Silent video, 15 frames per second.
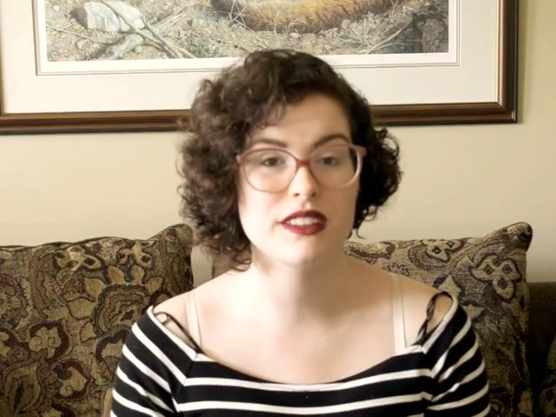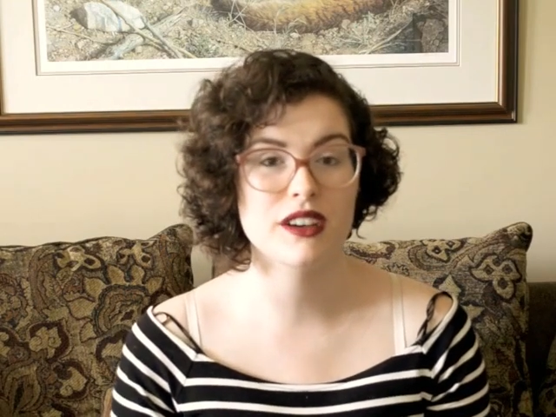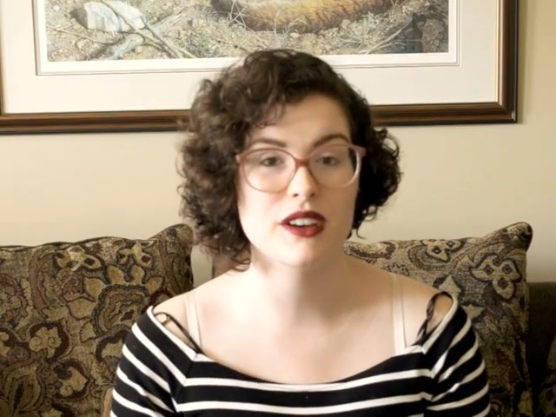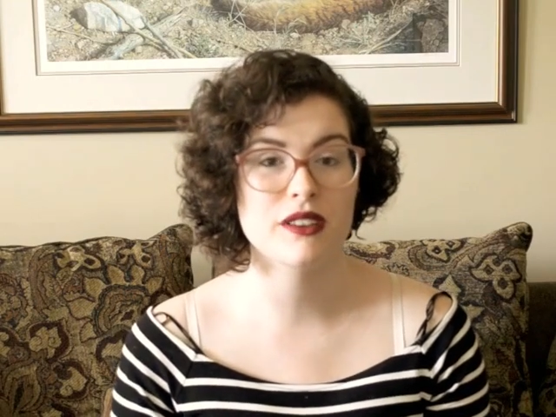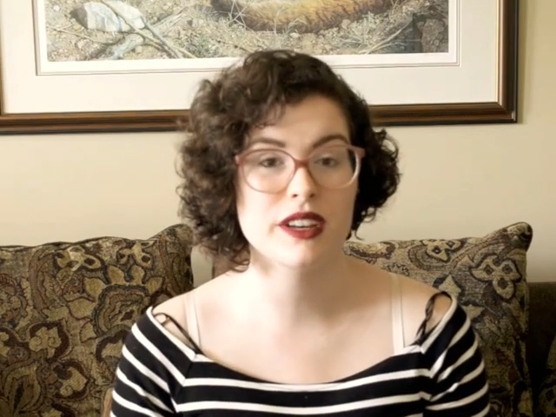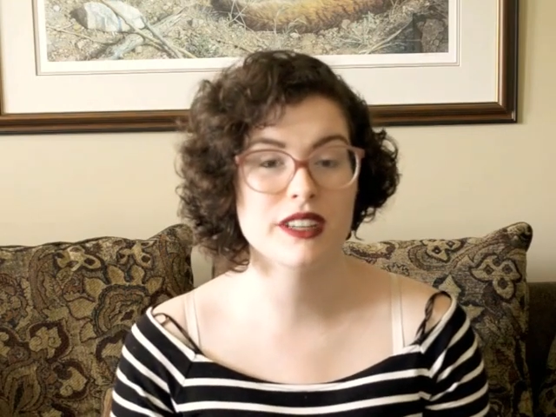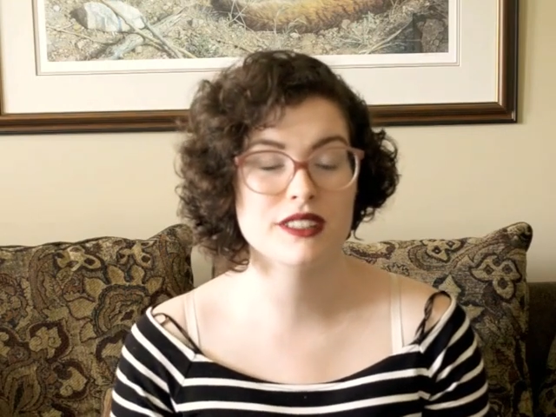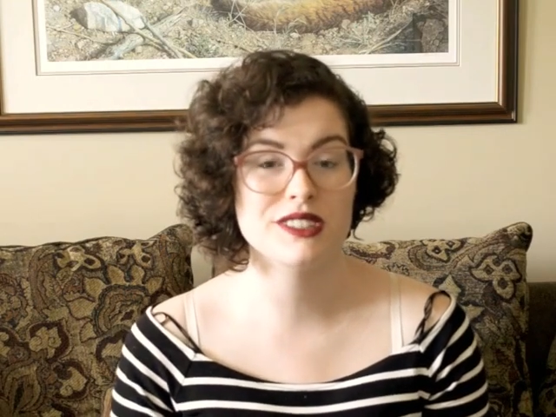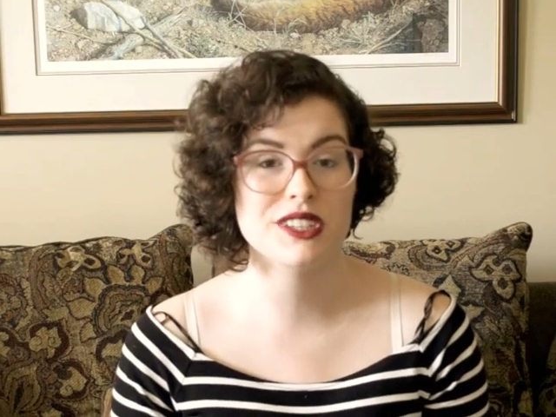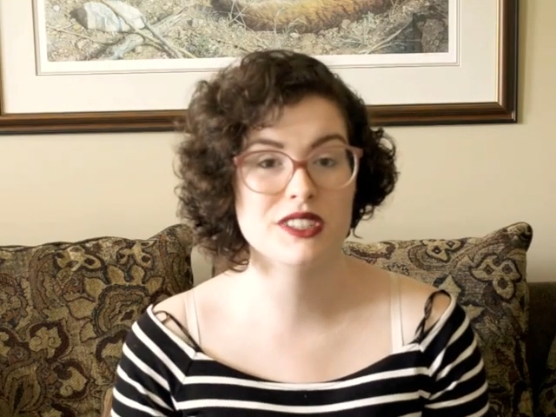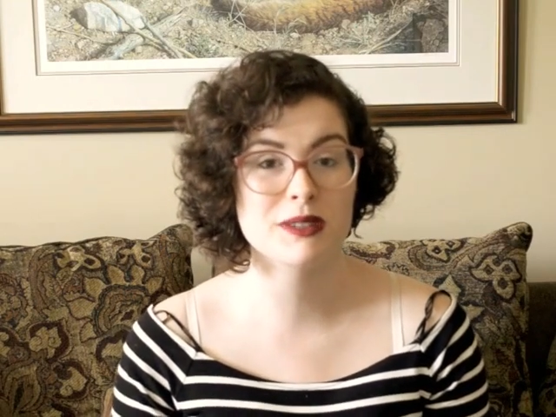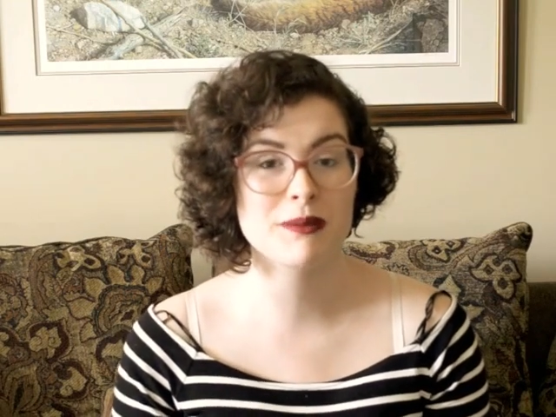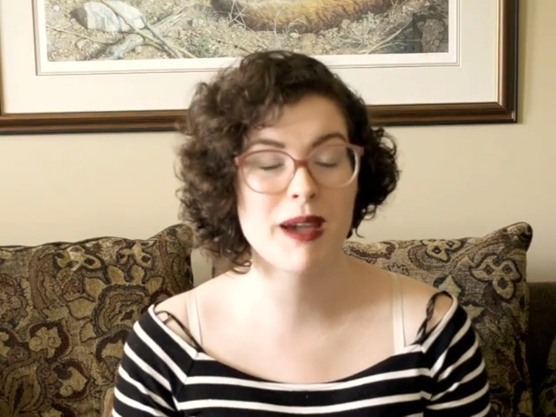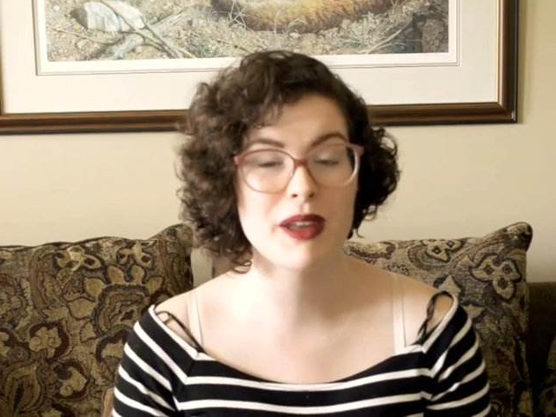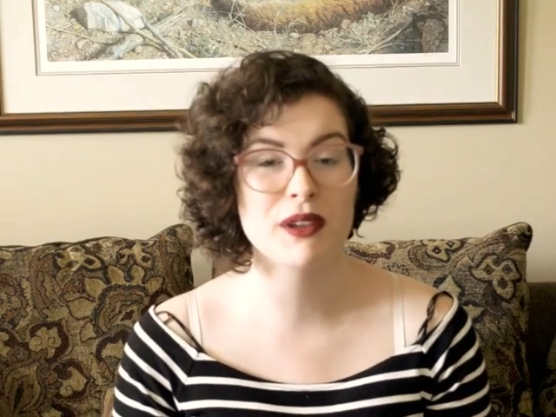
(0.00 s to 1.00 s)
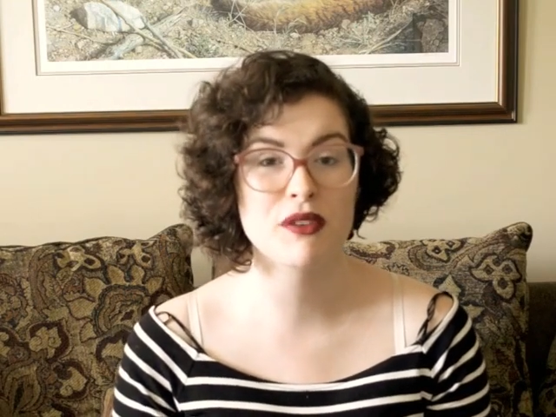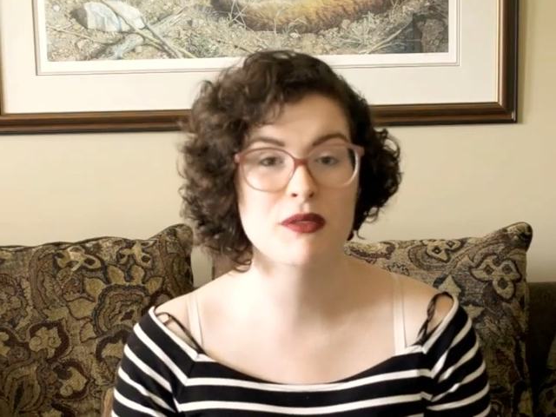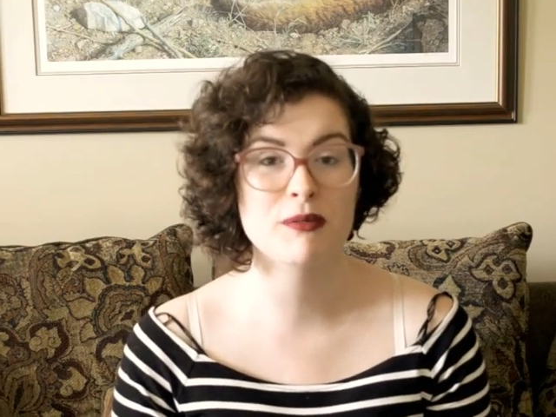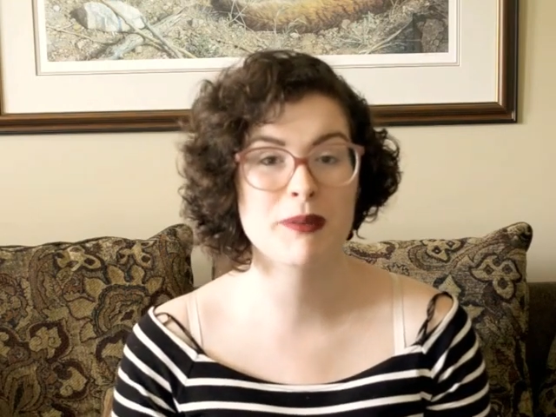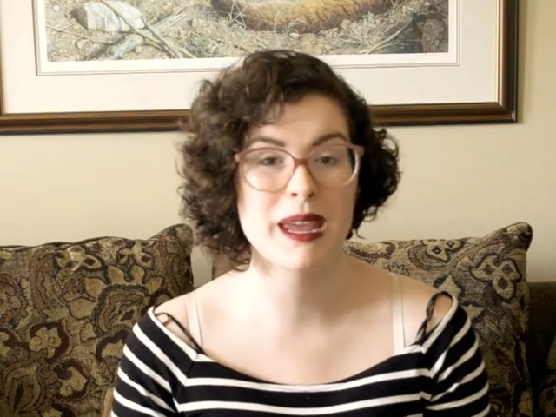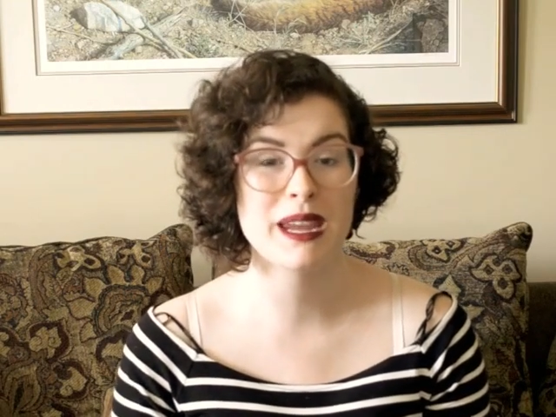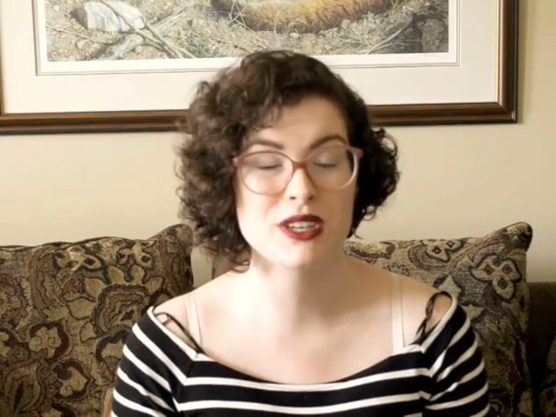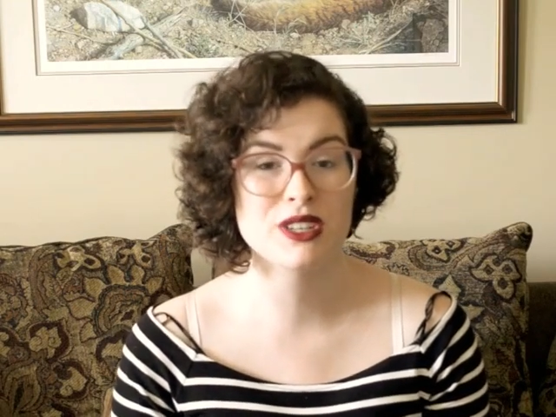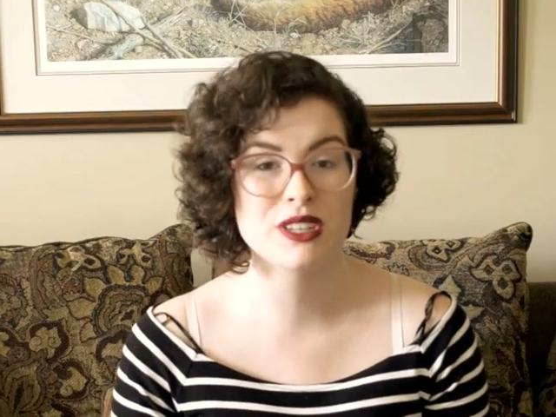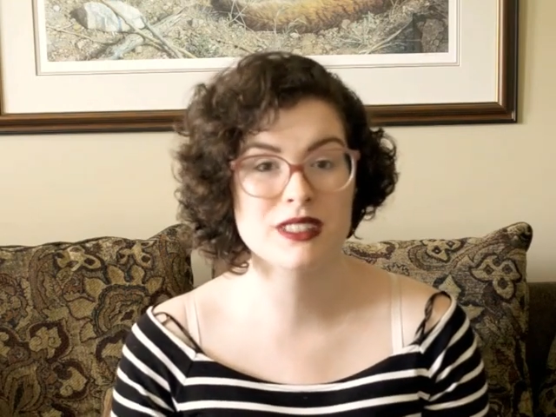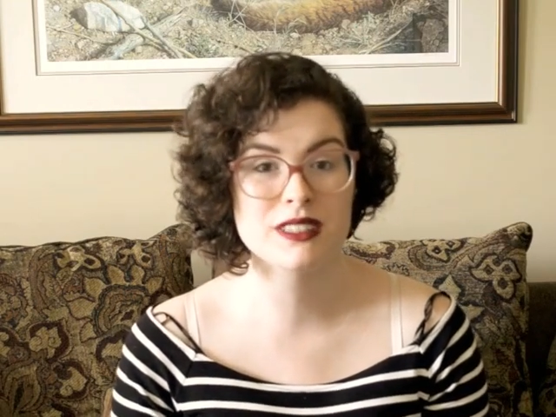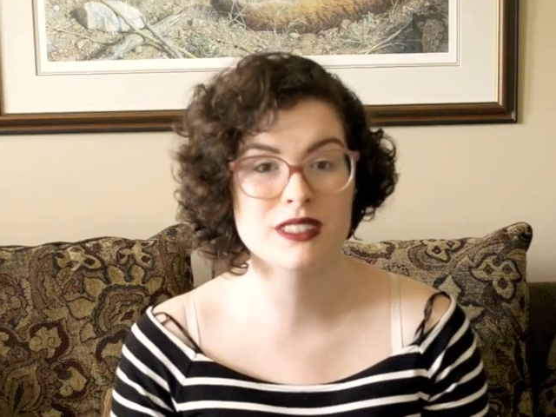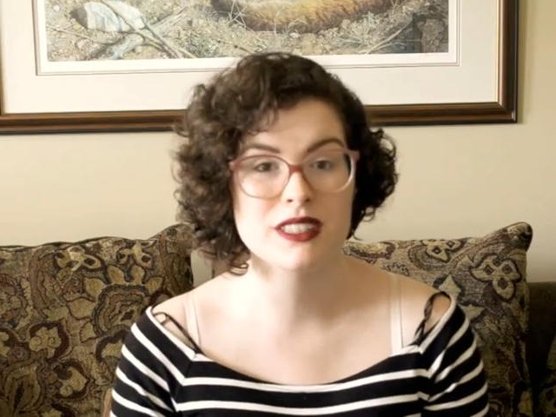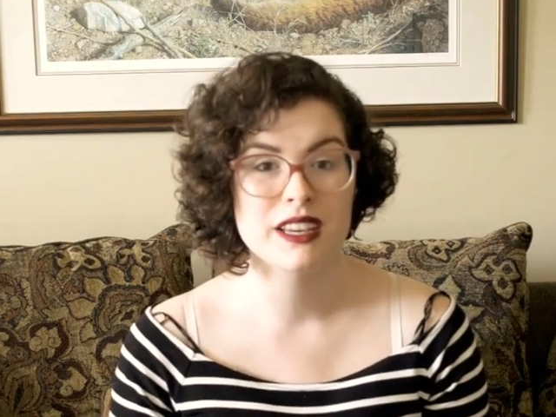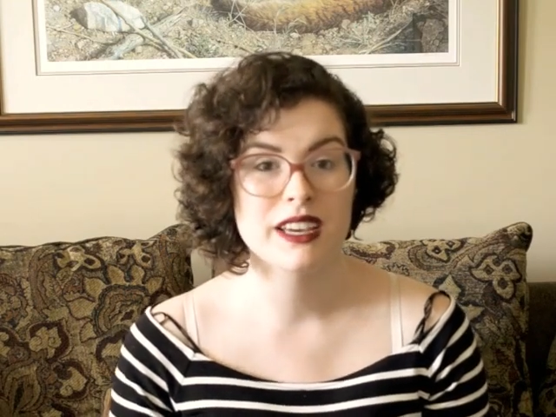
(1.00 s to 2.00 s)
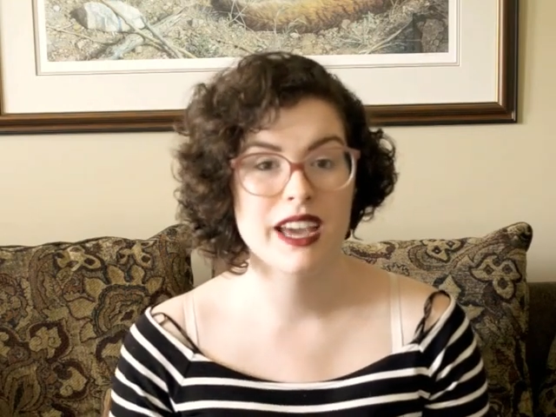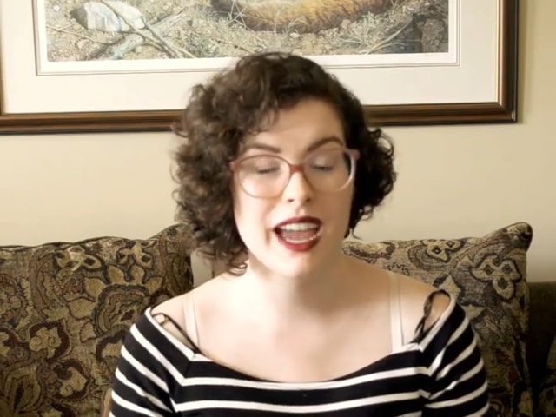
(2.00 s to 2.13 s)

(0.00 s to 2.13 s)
though, is just a matter of patience